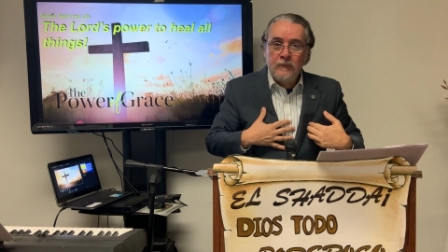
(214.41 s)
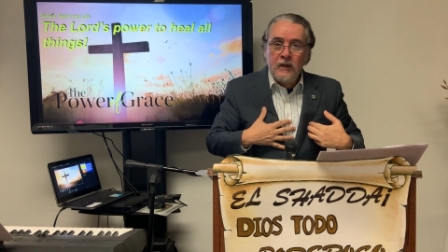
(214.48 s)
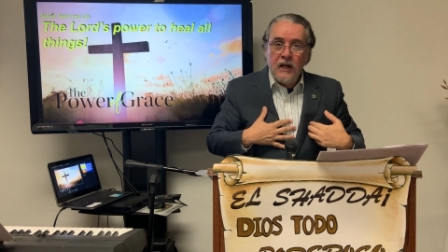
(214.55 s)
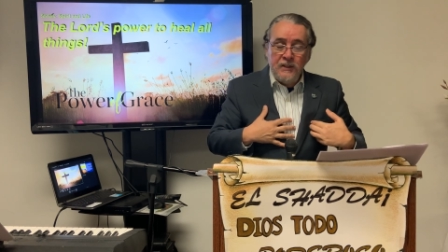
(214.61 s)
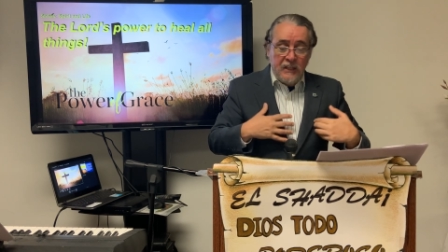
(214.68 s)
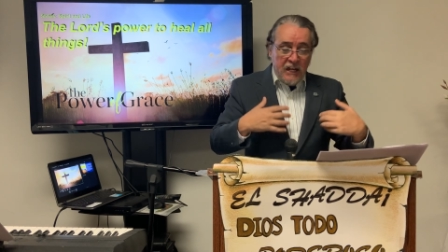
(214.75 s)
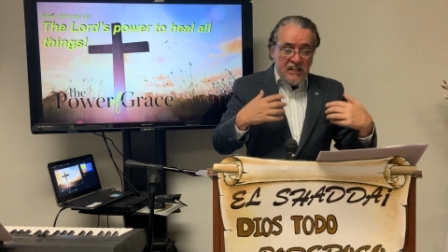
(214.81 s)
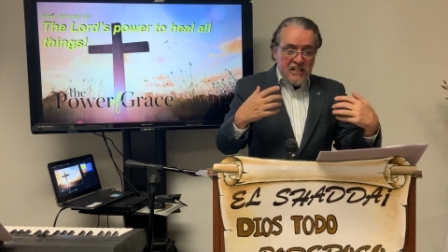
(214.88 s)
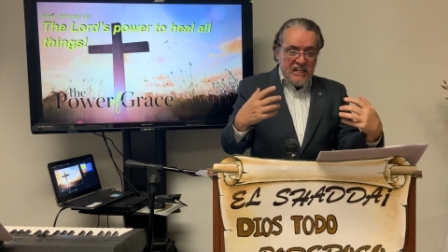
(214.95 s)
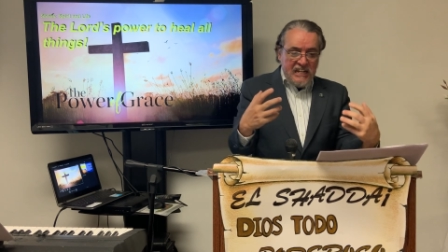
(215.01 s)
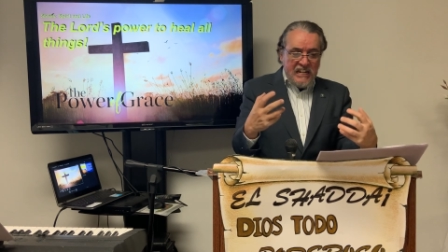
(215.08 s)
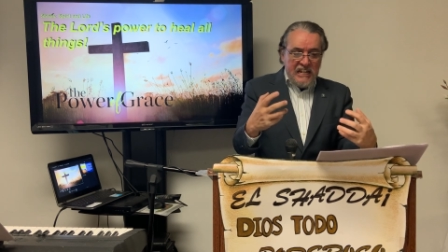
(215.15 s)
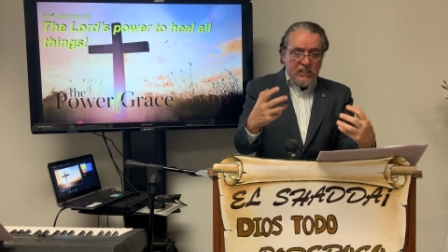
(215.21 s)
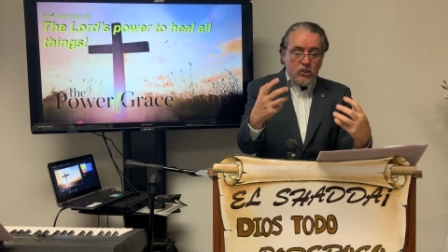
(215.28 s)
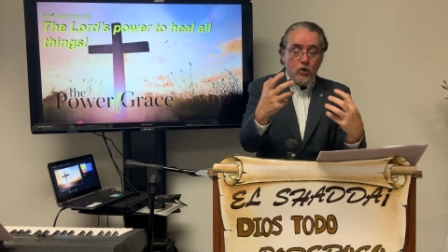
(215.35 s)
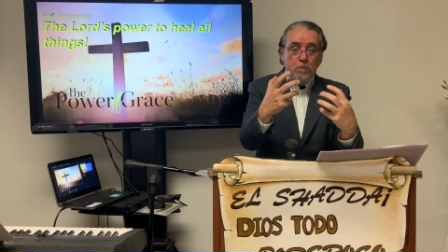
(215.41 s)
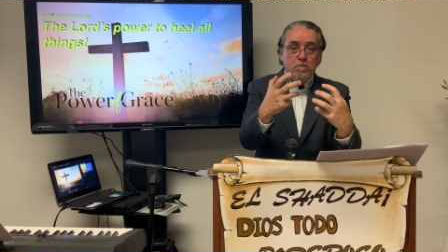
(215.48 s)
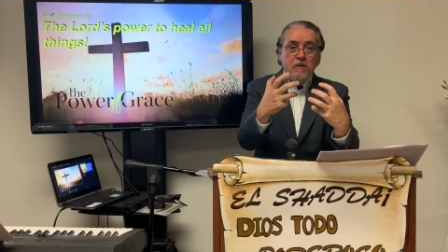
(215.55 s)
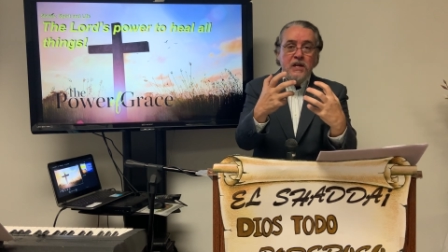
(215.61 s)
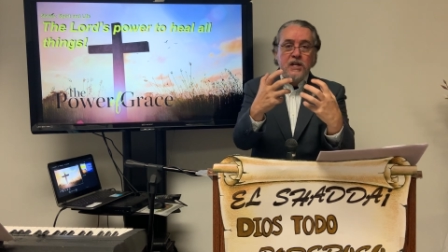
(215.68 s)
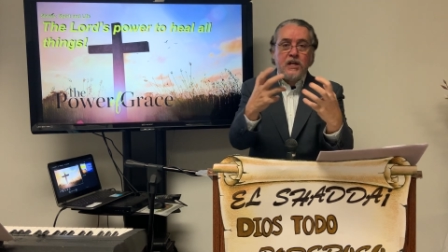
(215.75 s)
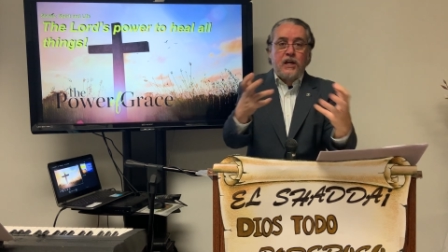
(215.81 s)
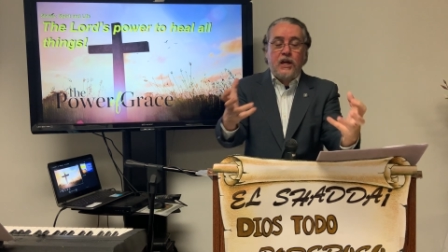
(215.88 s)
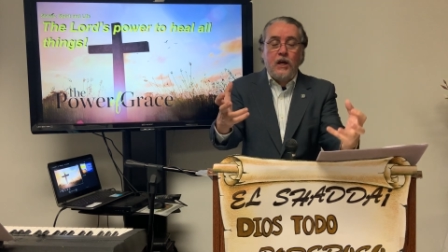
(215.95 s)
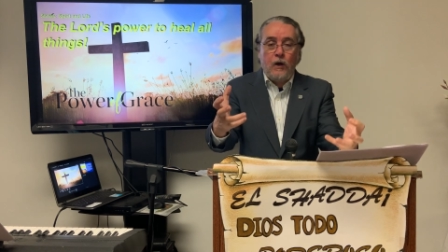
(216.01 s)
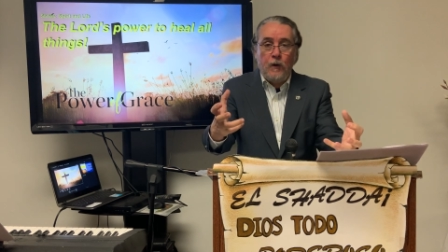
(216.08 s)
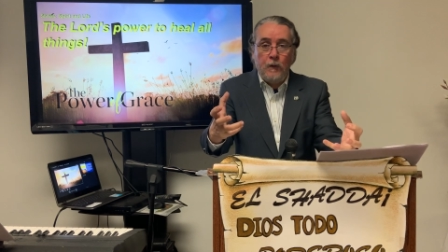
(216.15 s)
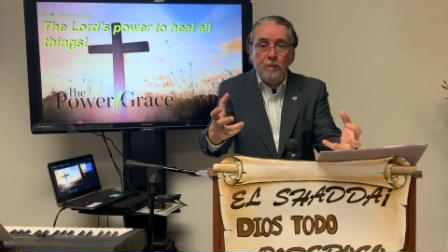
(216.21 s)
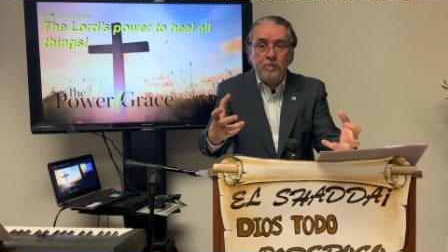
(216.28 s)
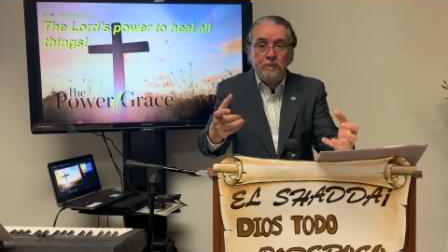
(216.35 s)
And they need to be
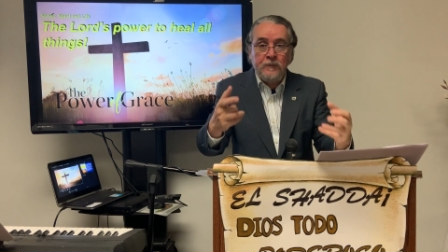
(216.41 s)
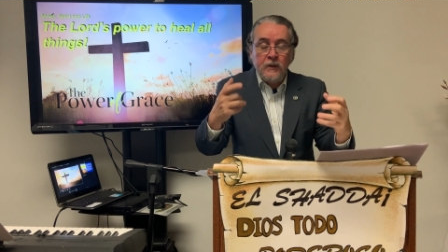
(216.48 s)
healed.